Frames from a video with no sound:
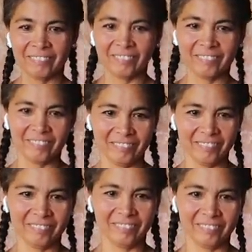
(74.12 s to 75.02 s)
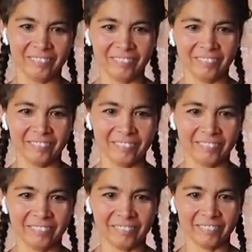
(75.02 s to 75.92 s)

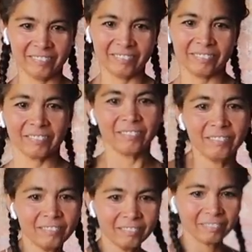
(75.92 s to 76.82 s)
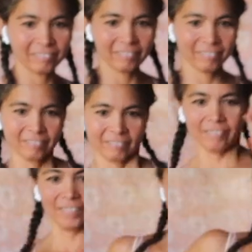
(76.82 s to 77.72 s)

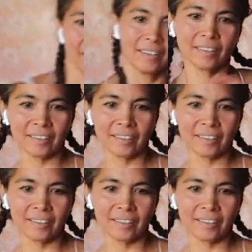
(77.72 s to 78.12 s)
(silent)